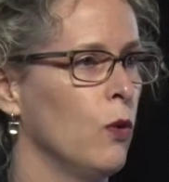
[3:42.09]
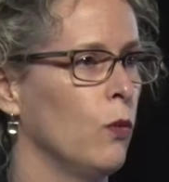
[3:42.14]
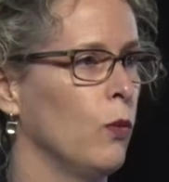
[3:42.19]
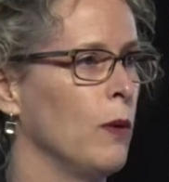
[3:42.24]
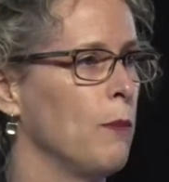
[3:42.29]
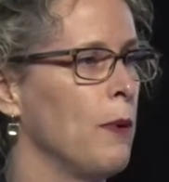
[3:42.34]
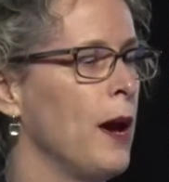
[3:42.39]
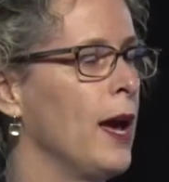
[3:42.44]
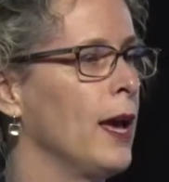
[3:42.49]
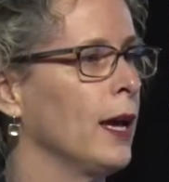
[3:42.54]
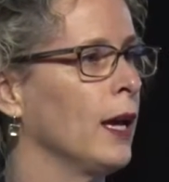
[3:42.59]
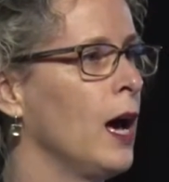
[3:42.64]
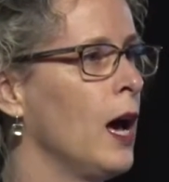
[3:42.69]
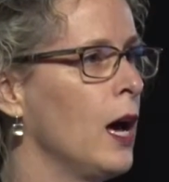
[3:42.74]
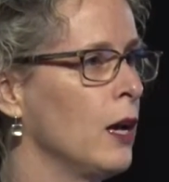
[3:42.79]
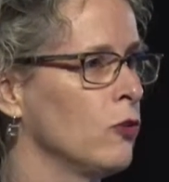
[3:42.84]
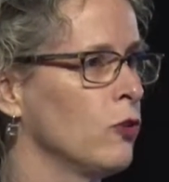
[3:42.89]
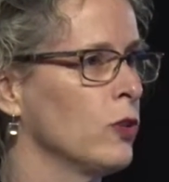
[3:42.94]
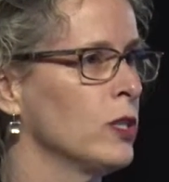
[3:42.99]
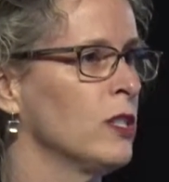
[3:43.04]
We're paying
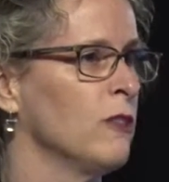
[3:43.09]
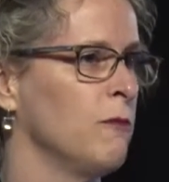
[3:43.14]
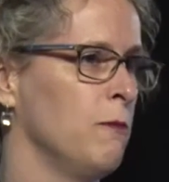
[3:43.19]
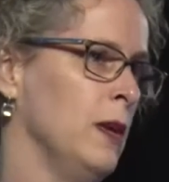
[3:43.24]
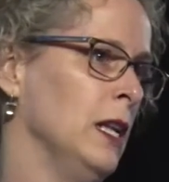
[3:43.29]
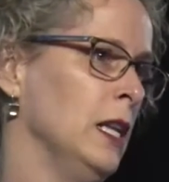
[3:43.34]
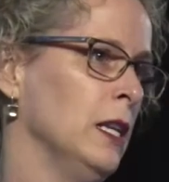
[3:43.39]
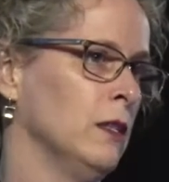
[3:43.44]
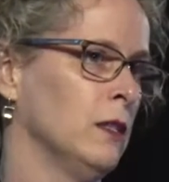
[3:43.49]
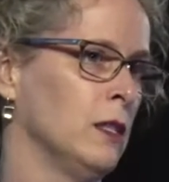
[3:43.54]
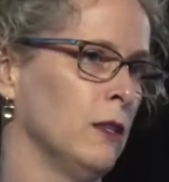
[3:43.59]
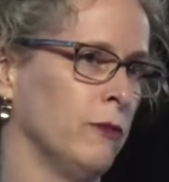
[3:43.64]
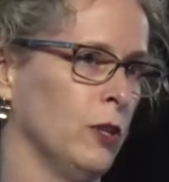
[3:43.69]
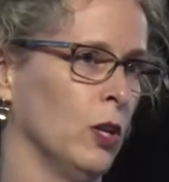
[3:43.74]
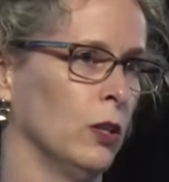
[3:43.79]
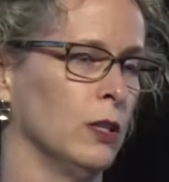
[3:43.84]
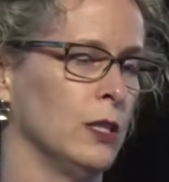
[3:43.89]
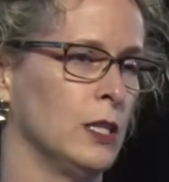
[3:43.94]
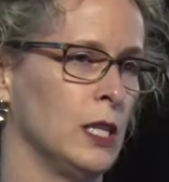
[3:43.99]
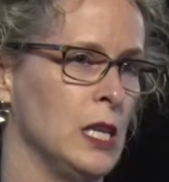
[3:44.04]
hundreds of millions of
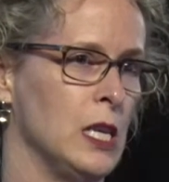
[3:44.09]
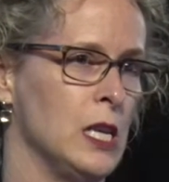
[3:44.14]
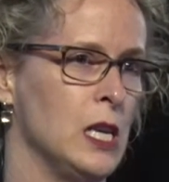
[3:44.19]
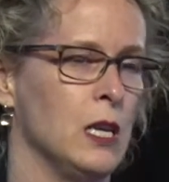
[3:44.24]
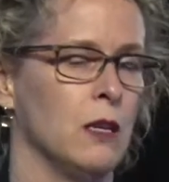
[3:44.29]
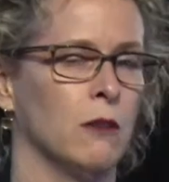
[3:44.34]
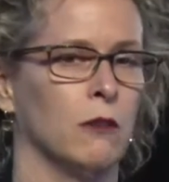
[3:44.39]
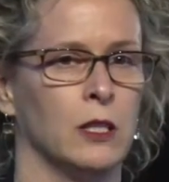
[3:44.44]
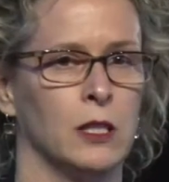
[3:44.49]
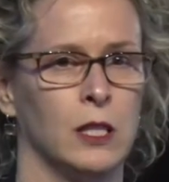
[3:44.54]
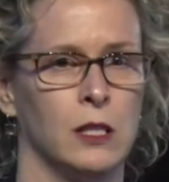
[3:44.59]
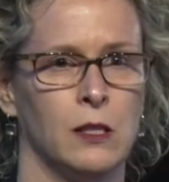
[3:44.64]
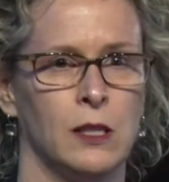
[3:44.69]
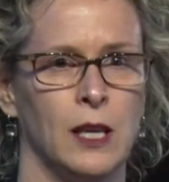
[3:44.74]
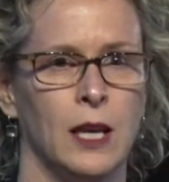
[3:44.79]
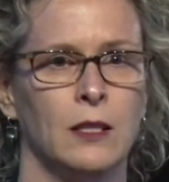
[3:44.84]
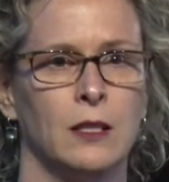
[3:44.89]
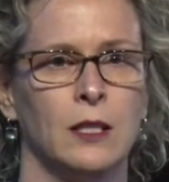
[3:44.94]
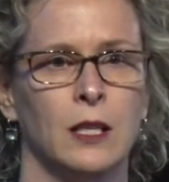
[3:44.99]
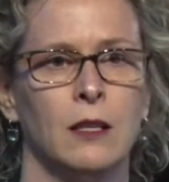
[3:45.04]
dollars a year as a
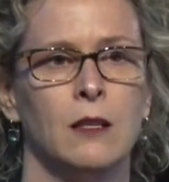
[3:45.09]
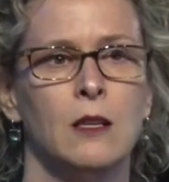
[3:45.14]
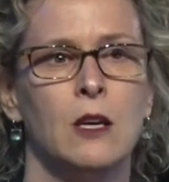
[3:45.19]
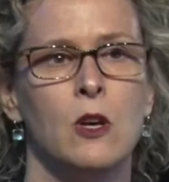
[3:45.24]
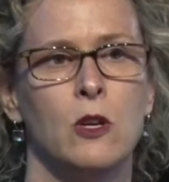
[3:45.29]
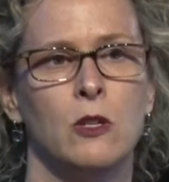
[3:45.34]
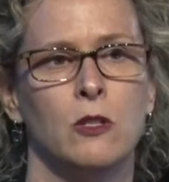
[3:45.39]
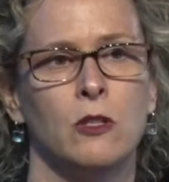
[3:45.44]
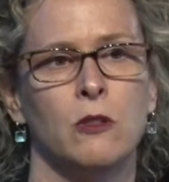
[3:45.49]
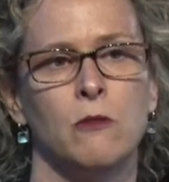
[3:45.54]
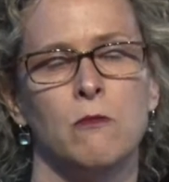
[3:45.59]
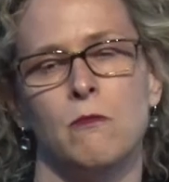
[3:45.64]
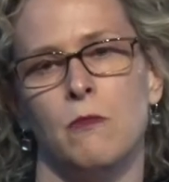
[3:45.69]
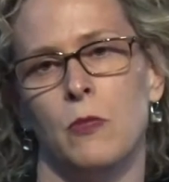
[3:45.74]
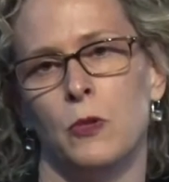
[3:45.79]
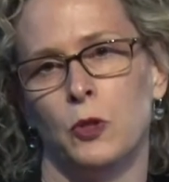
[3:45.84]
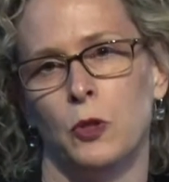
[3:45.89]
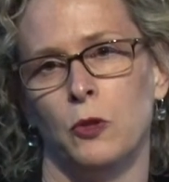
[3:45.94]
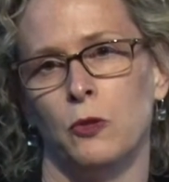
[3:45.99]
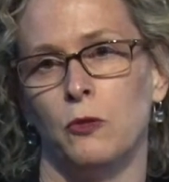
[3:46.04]
sector
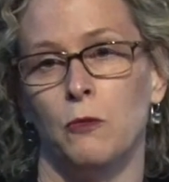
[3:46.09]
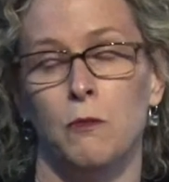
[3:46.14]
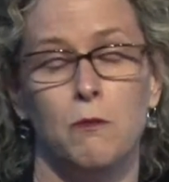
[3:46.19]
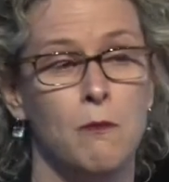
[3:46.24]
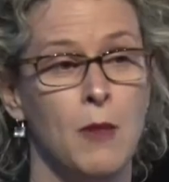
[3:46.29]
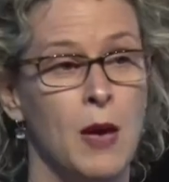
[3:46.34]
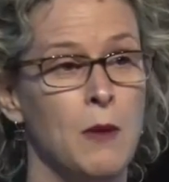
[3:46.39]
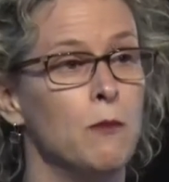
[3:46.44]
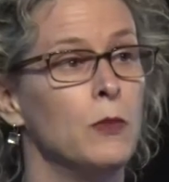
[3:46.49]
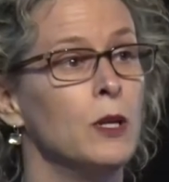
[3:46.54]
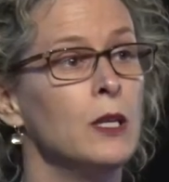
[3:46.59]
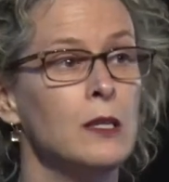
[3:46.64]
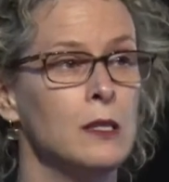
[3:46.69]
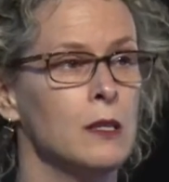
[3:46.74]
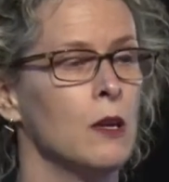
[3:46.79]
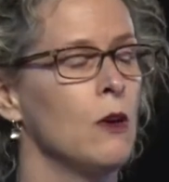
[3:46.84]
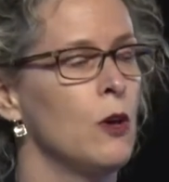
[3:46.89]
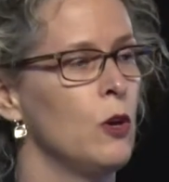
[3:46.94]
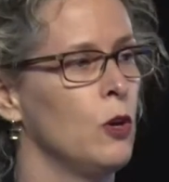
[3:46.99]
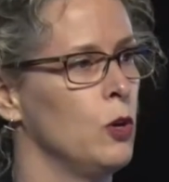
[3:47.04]
to
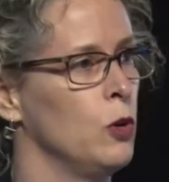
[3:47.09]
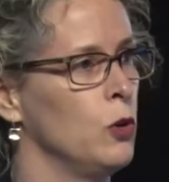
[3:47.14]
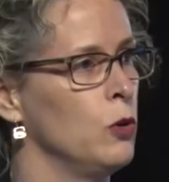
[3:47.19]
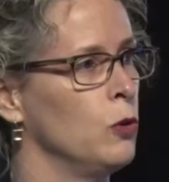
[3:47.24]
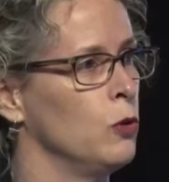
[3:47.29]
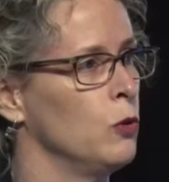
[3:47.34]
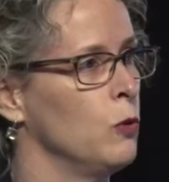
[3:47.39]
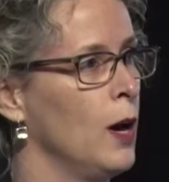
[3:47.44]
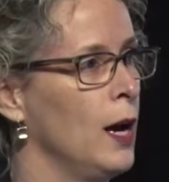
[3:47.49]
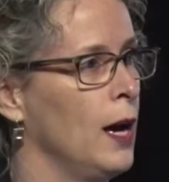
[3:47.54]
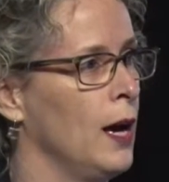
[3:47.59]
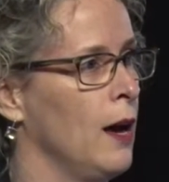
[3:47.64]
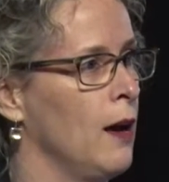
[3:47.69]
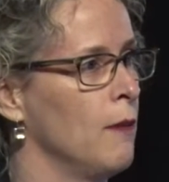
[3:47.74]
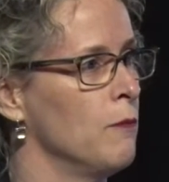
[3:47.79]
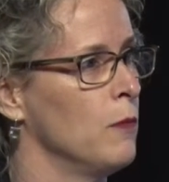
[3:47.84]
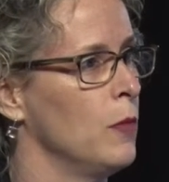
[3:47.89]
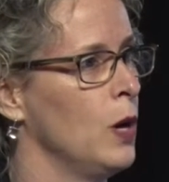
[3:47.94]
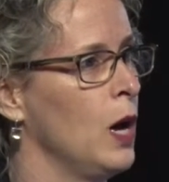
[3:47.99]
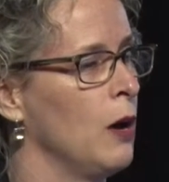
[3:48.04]
members who
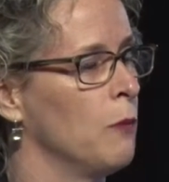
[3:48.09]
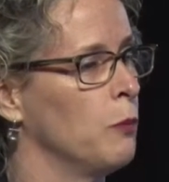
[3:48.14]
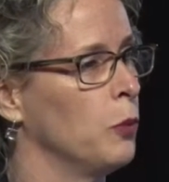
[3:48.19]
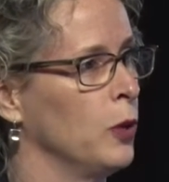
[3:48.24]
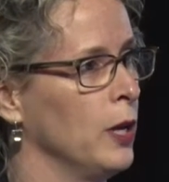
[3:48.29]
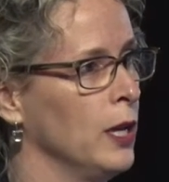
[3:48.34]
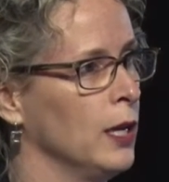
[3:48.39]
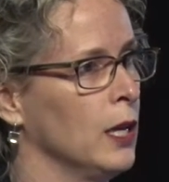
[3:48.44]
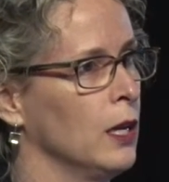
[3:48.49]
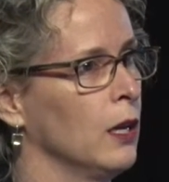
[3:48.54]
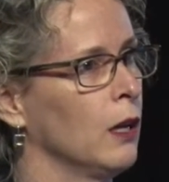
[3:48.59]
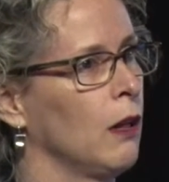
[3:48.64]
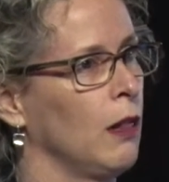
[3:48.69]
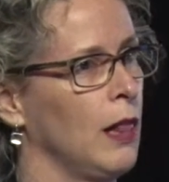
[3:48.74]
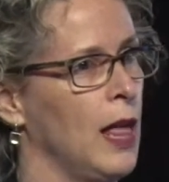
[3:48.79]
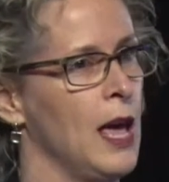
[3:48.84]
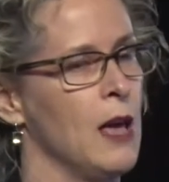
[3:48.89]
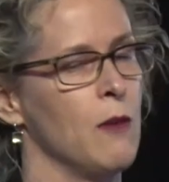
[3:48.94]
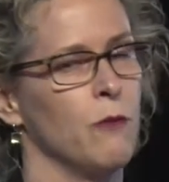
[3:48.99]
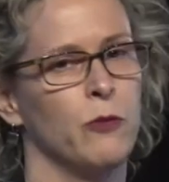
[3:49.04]
are putting in a
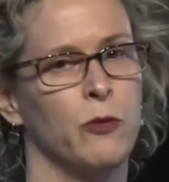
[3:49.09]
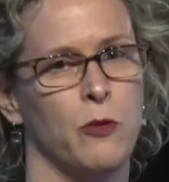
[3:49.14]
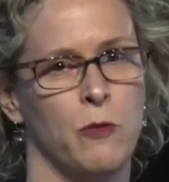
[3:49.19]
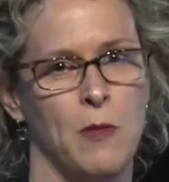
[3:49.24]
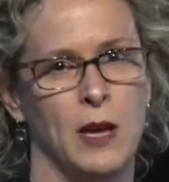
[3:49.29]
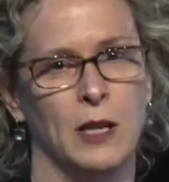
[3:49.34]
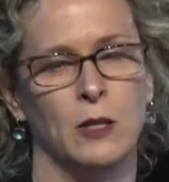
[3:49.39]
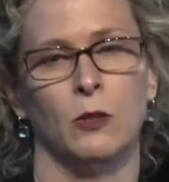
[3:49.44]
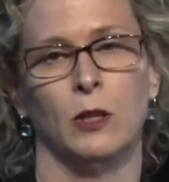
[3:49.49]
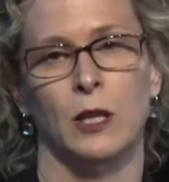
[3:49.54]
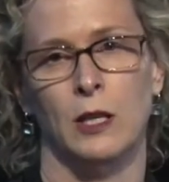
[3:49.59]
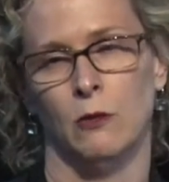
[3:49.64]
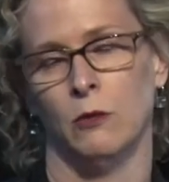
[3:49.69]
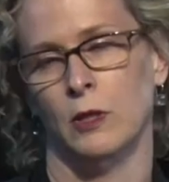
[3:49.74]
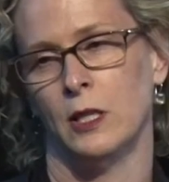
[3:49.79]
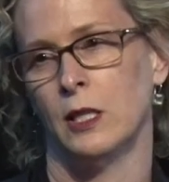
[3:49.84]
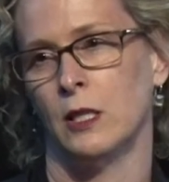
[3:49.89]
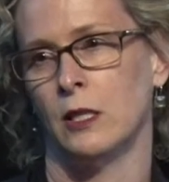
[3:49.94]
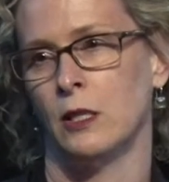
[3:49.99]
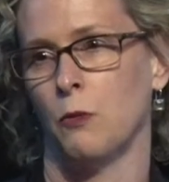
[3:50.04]
claim for mental
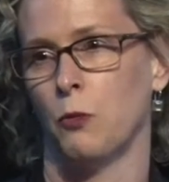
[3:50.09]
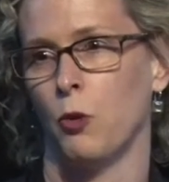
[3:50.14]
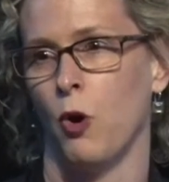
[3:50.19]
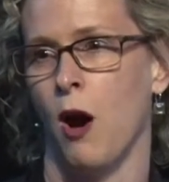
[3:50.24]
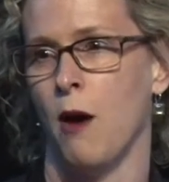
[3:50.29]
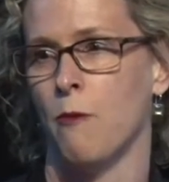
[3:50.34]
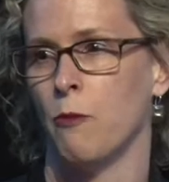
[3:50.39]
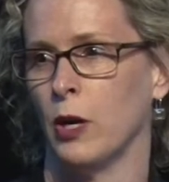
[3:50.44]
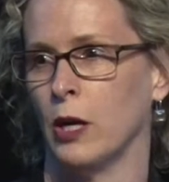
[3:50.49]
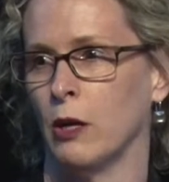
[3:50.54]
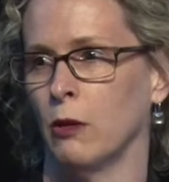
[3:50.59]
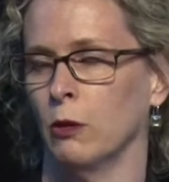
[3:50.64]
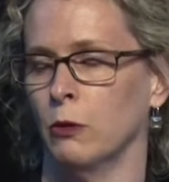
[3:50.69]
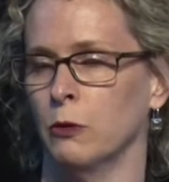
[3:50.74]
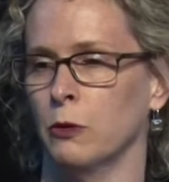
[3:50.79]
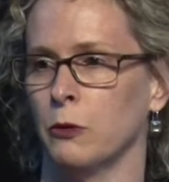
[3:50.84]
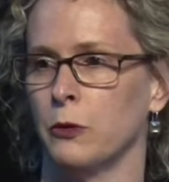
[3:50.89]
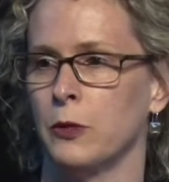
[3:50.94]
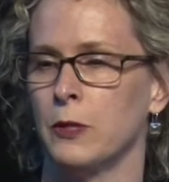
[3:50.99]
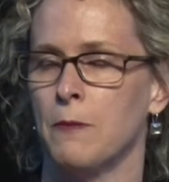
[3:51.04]
illness as a primary
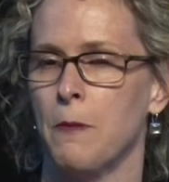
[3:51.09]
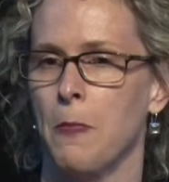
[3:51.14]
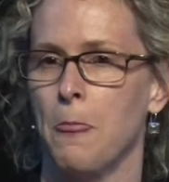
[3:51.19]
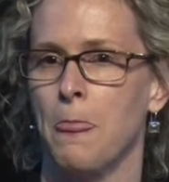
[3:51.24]
cause.